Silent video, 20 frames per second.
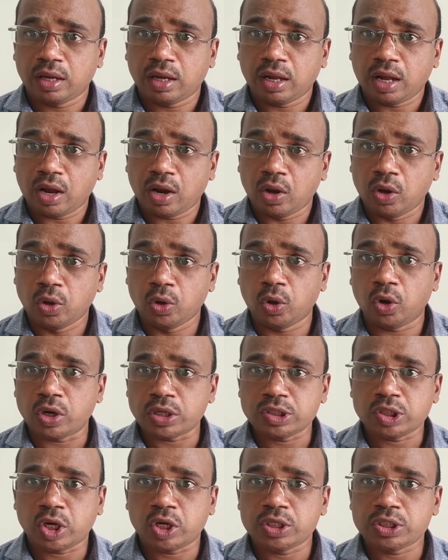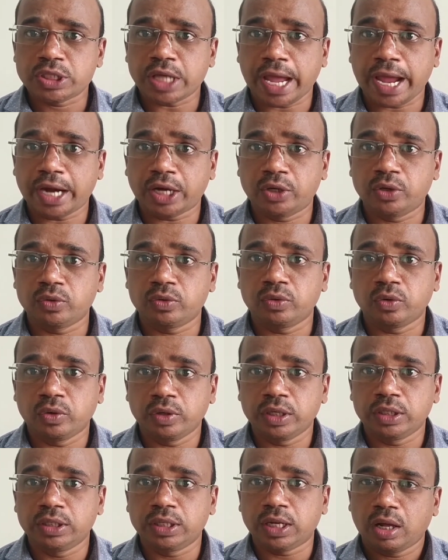lower jaw is active in
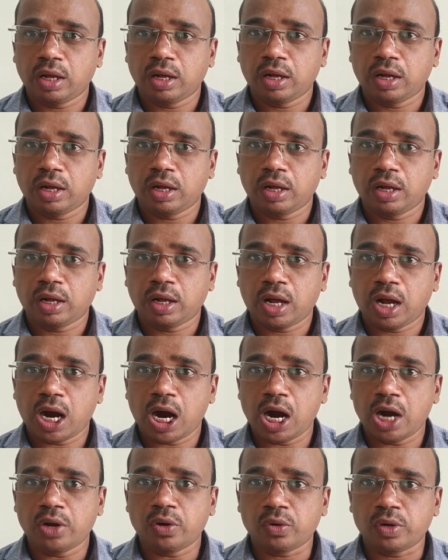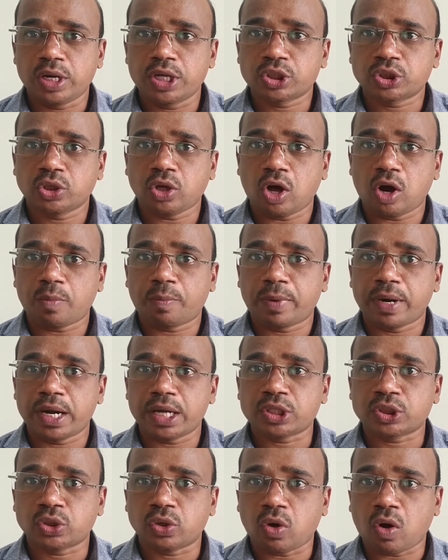the articulation or
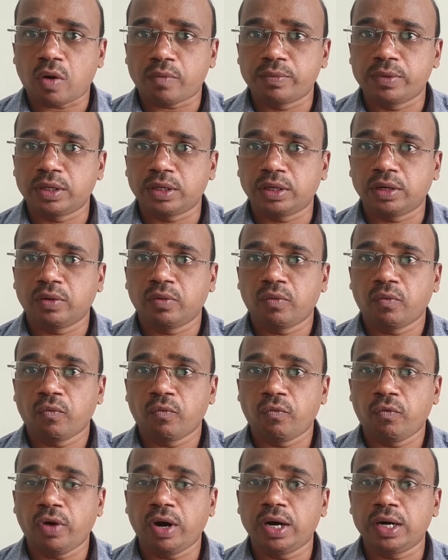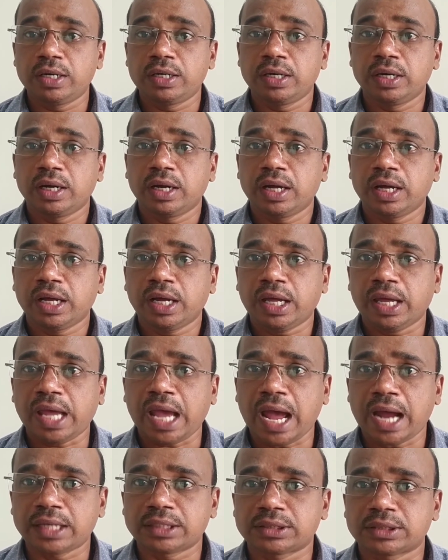production of the word
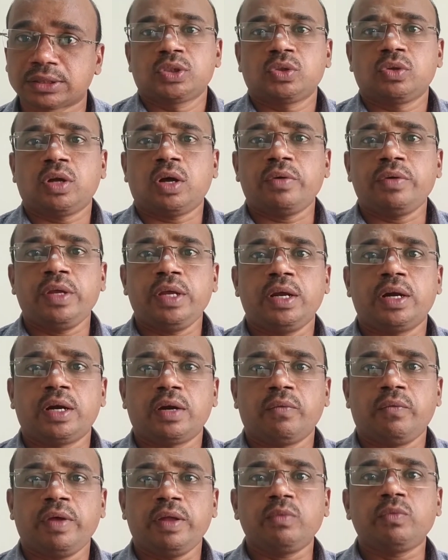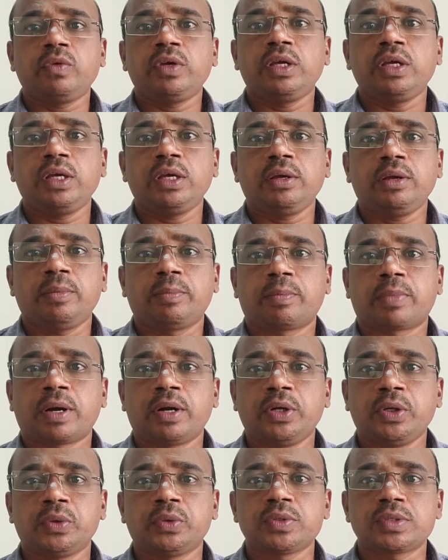cat. So now here, when we
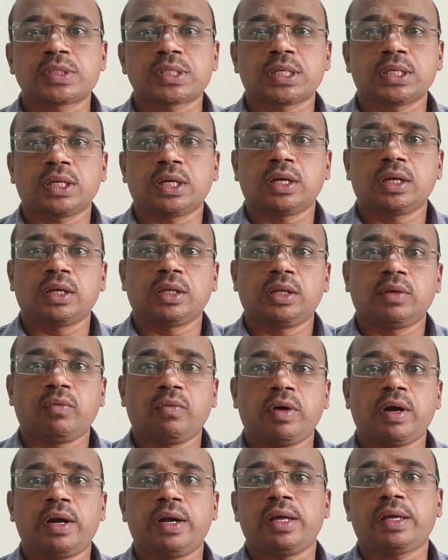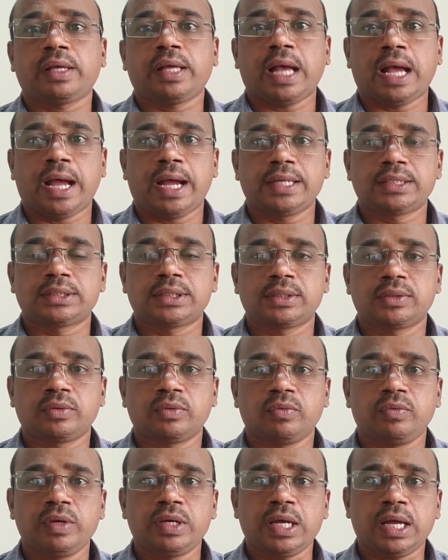produce the word cat,
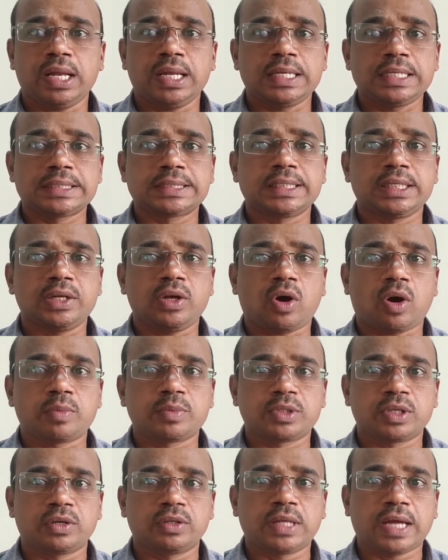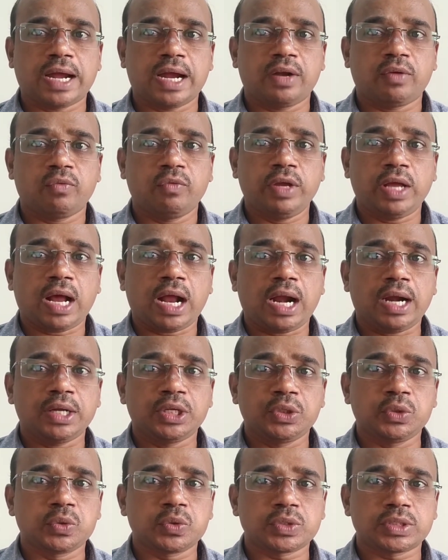we can easily observe that we are
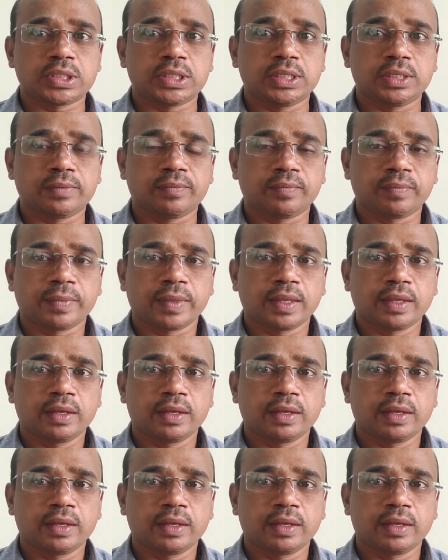using